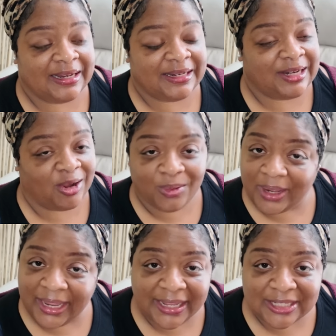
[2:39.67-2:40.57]
don't
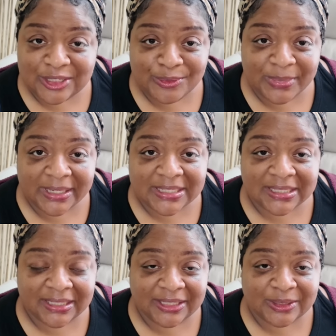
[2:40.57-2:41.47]
add too much
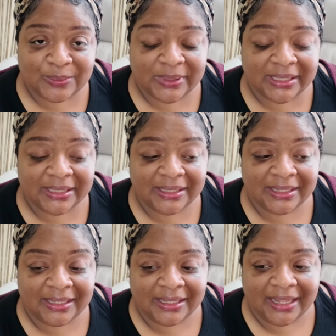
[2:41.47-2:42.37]
liquid.
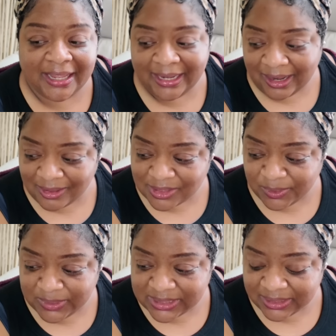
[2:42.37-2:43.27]
And also,
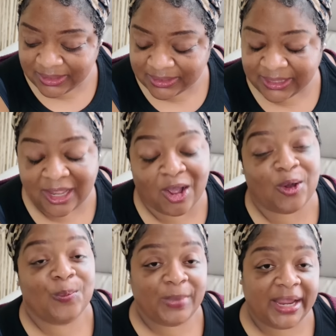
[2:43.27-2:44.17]
what's the other thing?
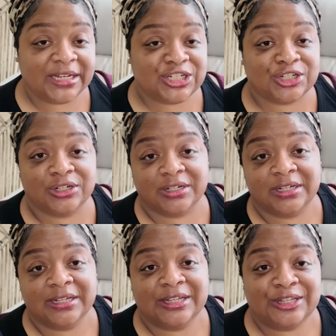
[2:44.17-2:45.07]
Oh, make sure
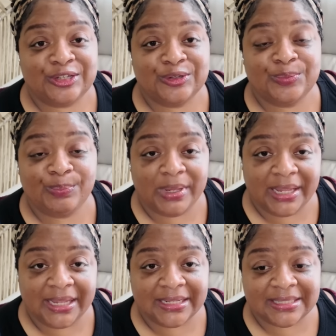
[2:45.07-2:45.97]
you
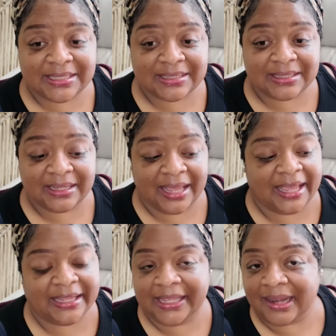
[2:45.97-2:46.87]
mix
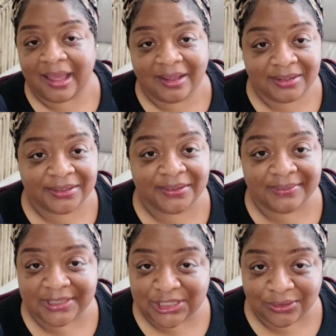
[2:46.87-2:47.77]
and get all of
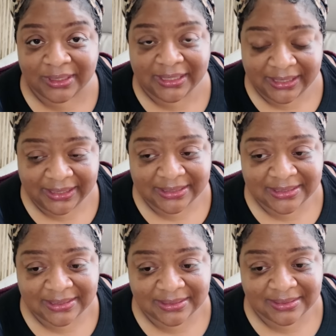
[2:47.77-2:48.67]
the strings
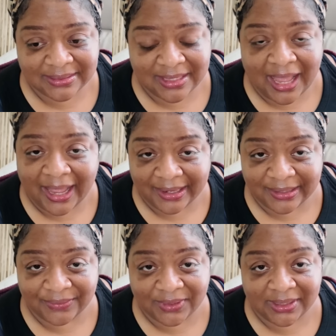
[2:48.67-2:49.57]
out
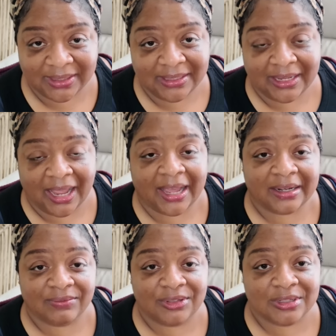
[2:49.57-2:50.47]
of it, out
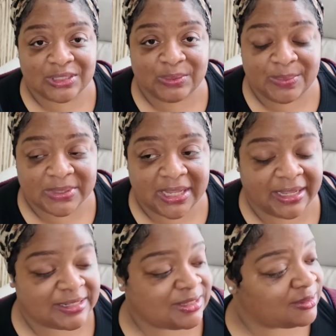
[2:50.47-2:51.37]
of your sweet
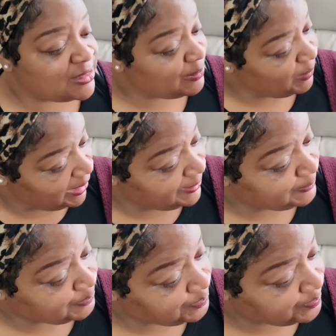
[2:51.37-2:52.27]
potato. So to me,